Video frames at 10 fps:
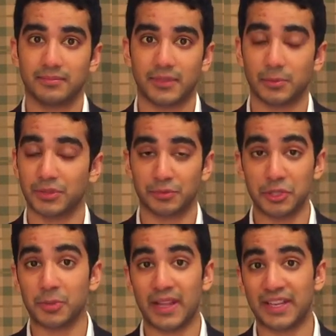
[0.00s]
It was a
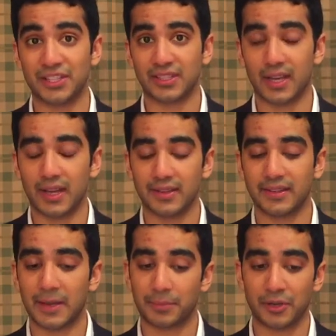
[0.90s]
renewable energies client, and
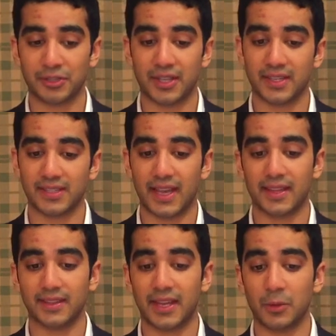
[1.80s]
they approached us
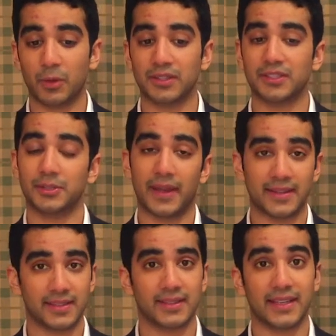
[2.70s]
and they wanted to
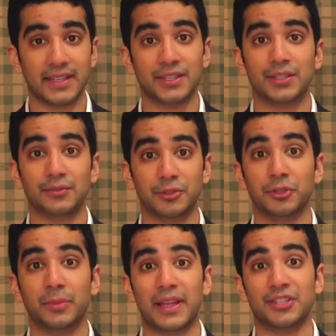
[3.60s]
enter the Indian
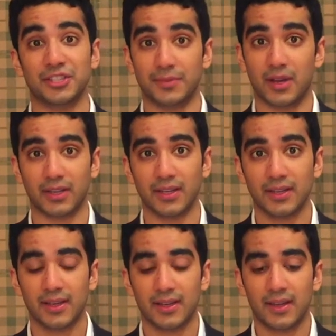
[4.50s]
renewable energies market
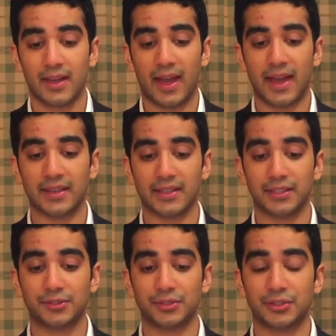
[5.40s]
and
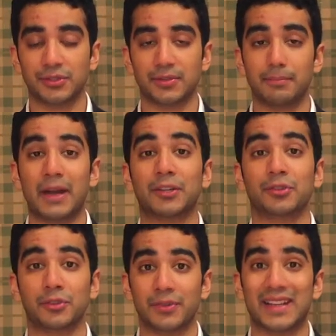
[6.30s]
introduce
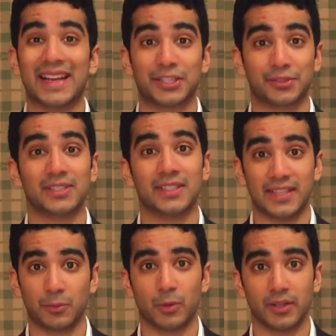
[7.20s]
microgrid electricity
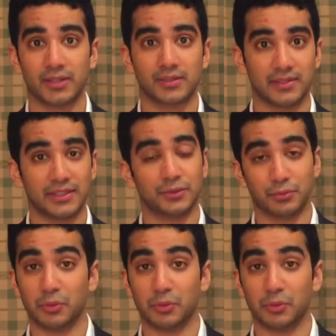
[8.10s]
networks into